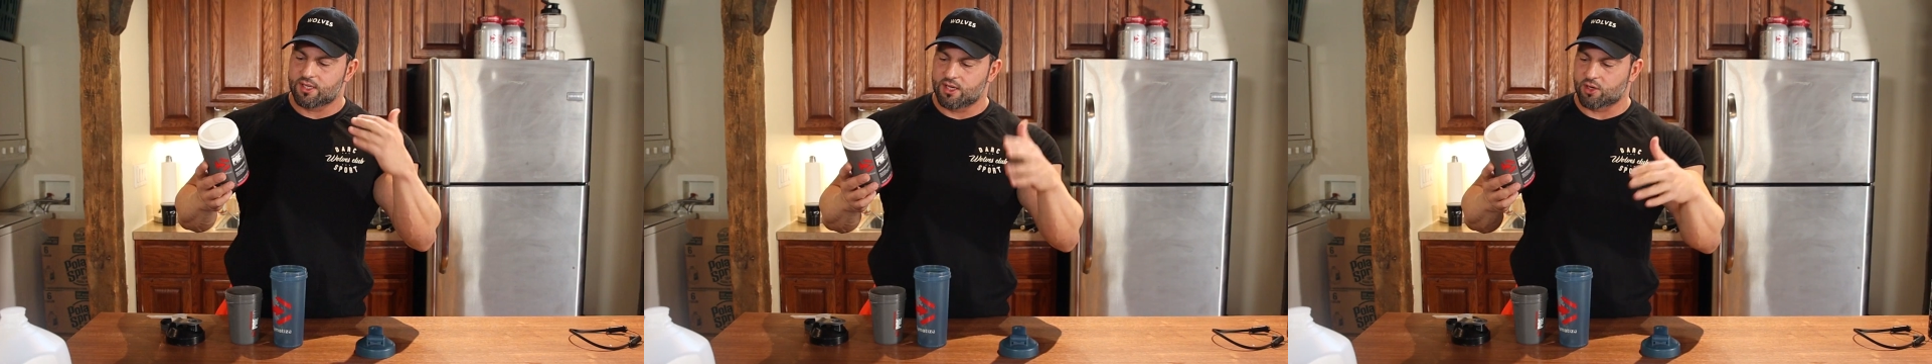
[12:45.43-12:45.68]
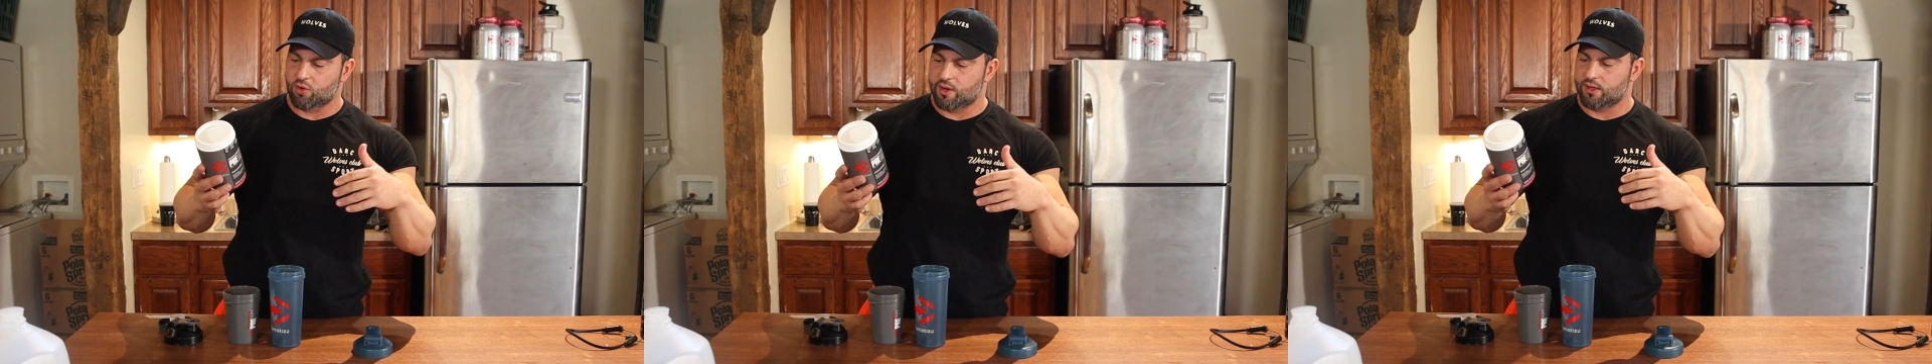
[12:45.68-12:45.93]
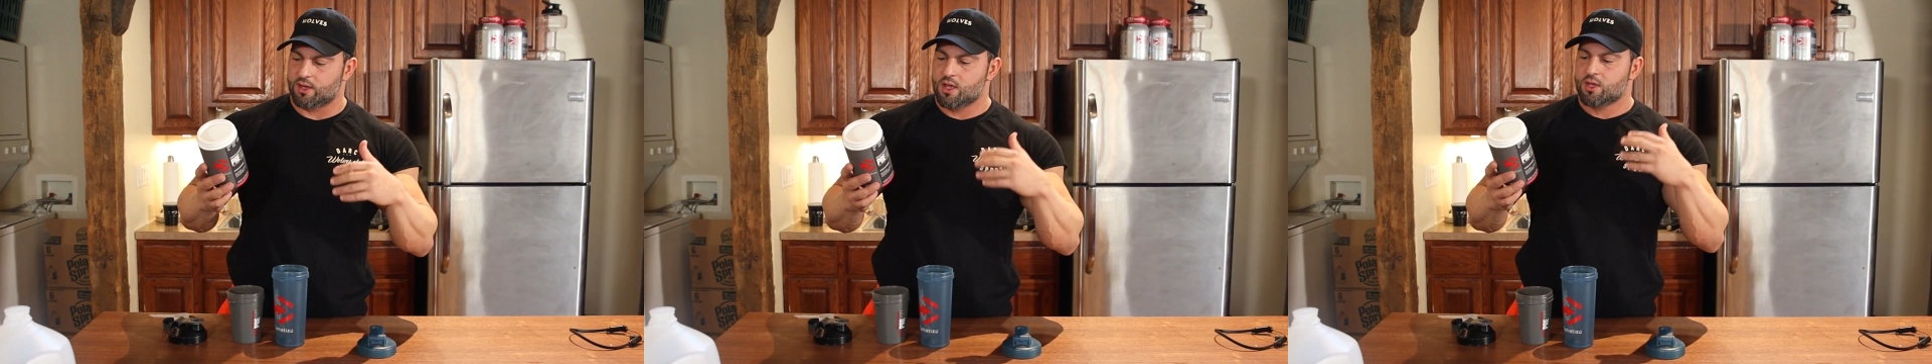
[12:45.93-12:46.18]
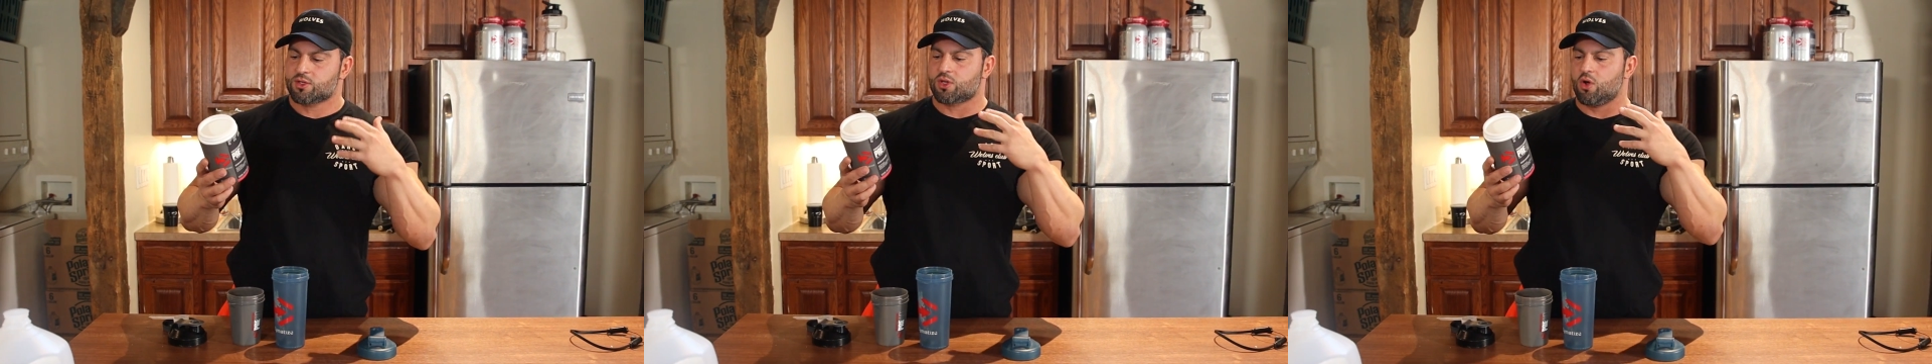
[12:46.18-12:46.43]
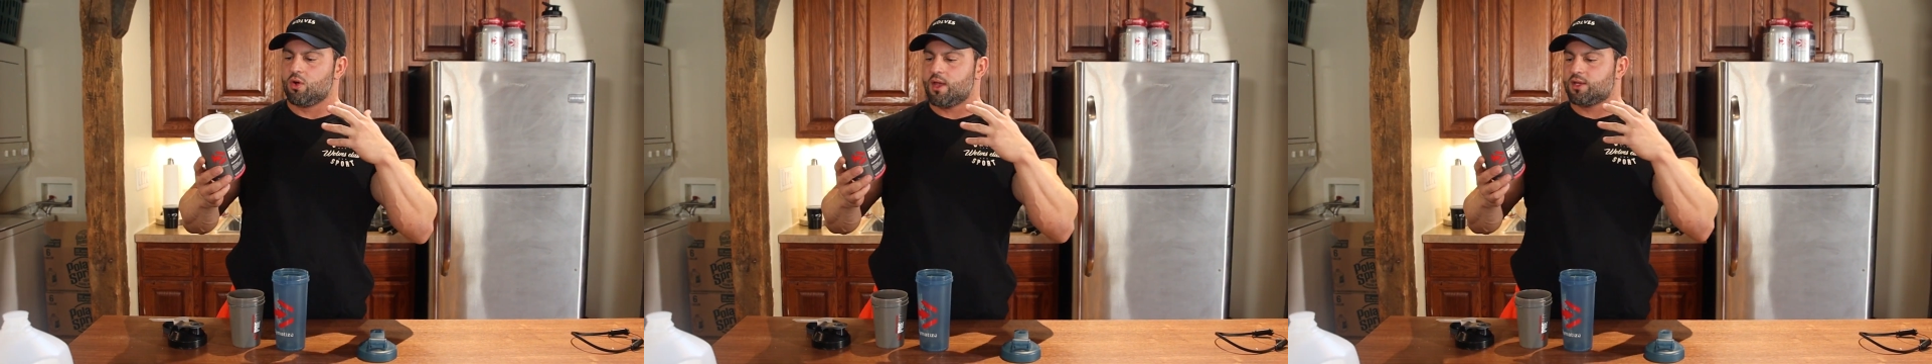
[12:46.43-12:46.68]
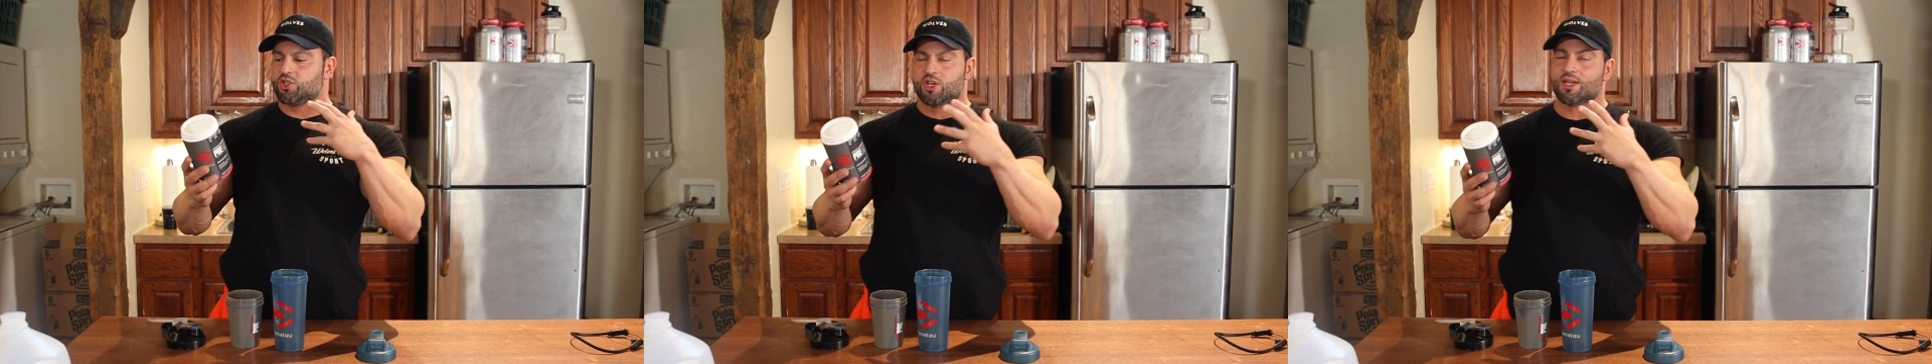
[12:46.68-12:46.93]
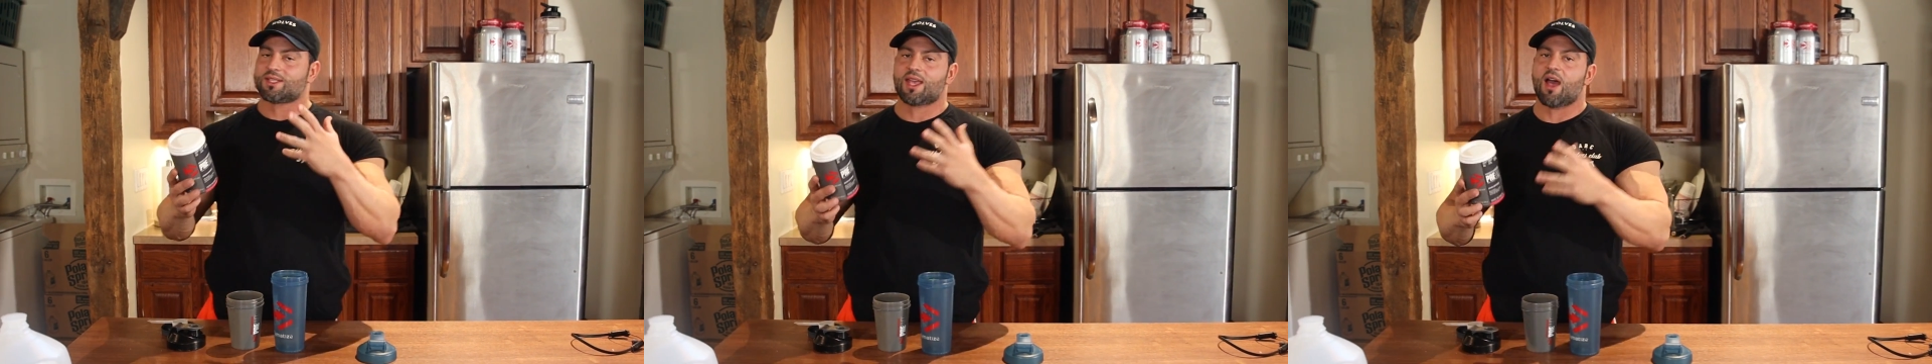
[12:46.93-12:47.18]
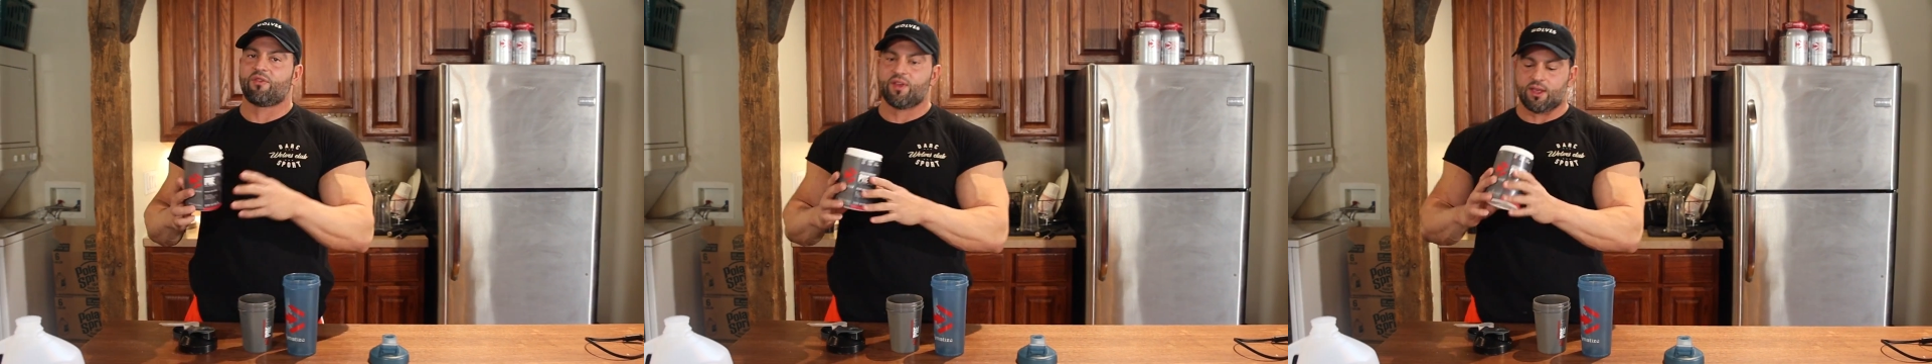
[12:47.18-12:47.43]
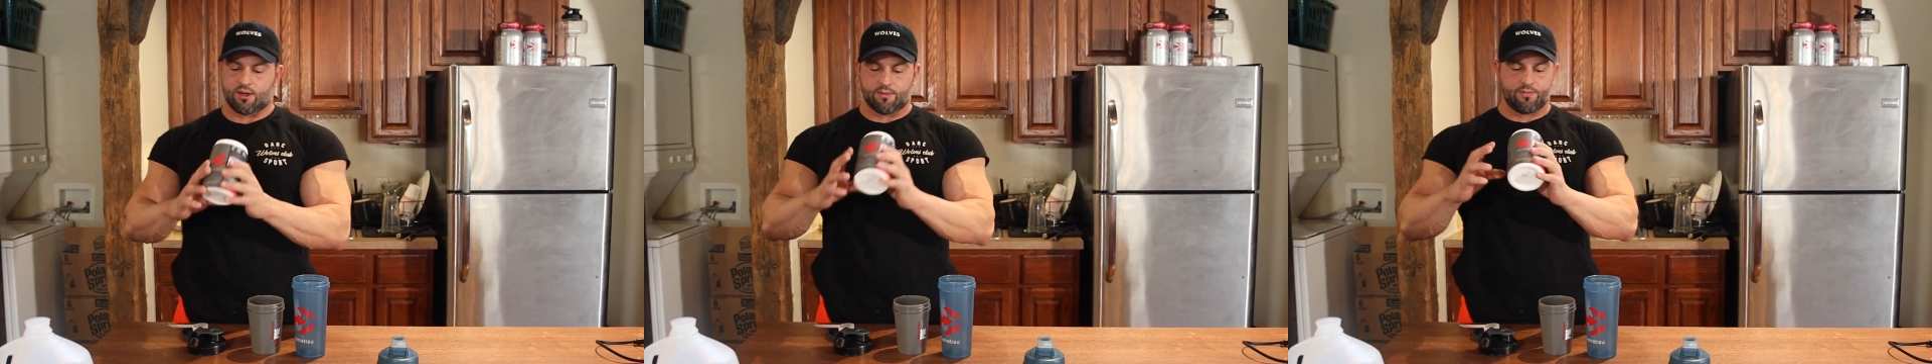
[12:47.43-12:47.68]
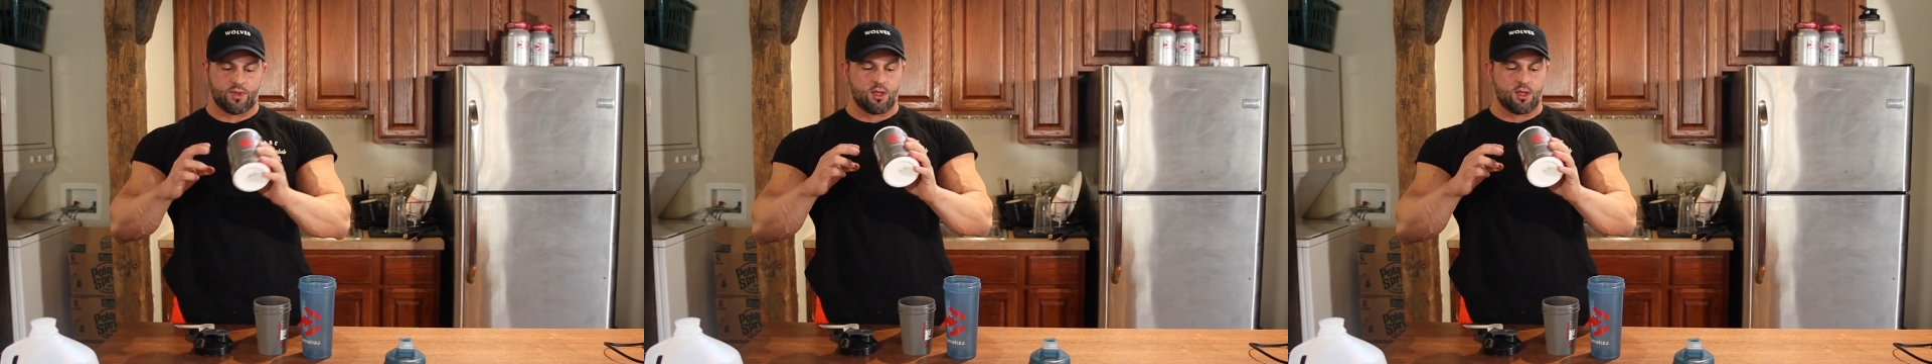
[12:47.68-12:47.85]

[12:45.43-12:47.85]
teacrine. So it's just caffeine.